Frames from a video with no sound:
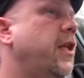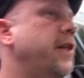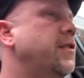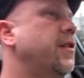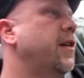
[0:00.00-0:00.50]

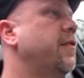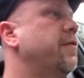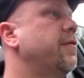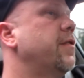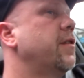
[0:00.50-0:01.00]
clay stuff.
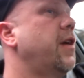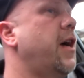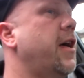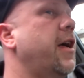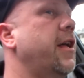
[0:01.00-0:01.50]

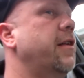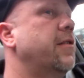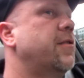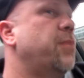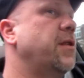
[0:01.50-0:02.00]
God,
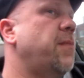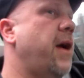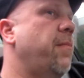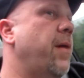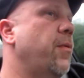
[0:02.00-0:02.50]
this brings
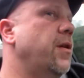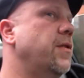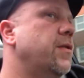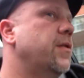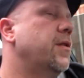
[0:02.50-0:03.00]
back memories.
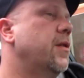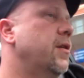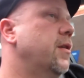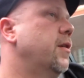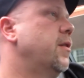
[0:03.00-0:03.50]

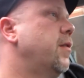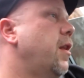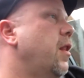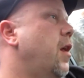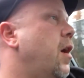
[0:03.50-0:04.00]
It's been a
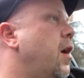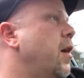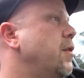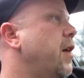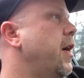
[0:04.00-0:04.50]

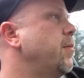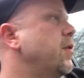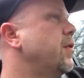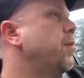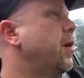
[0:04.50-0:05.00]
long time
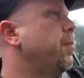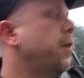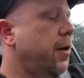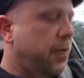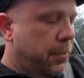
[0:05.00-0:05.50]
since I've been up
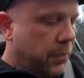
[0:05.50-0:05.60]
here.